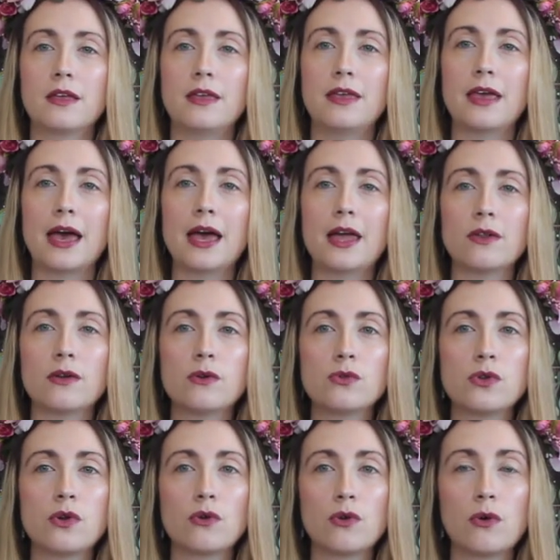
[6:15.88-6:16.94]
Yeah, no,
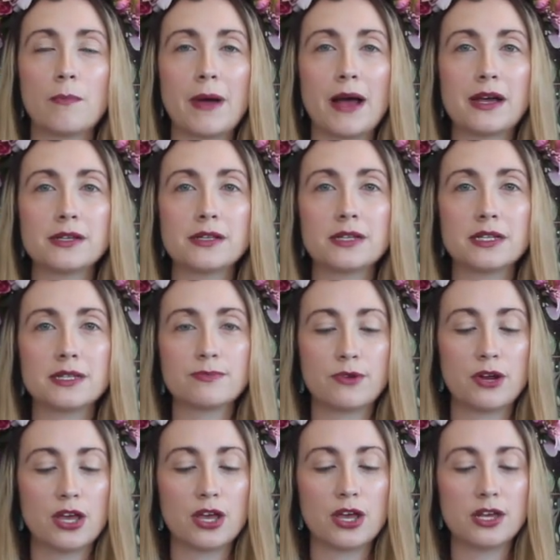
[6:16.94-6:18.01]
no, not bad. That's
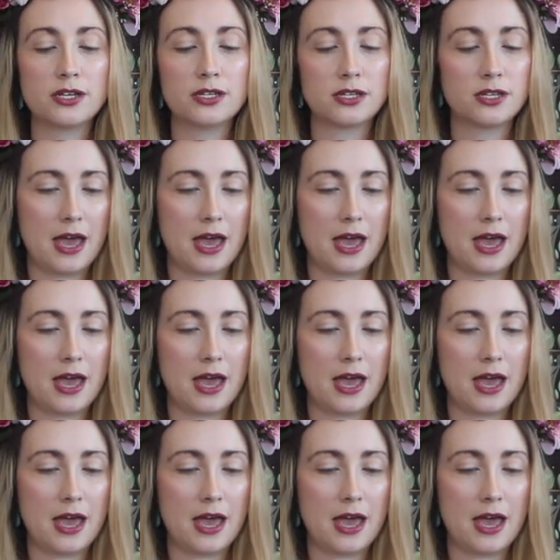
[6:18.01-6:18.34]
pretty good.